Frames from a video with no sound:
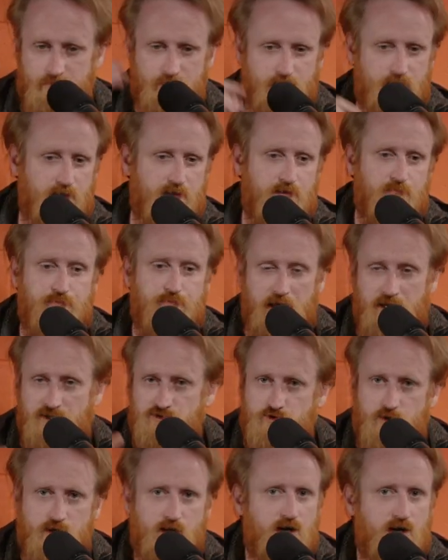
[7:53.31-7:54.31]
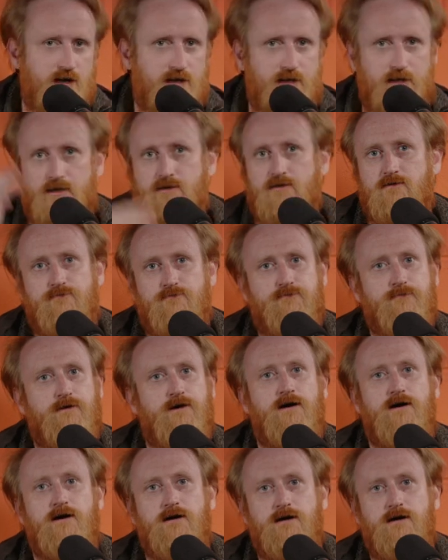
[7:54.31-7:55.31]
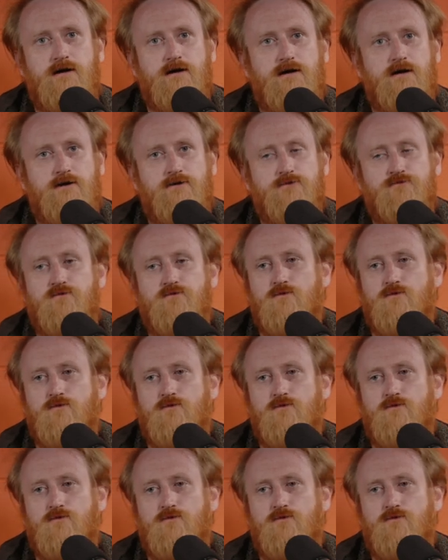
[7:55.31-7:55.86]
uh, patriotic uh,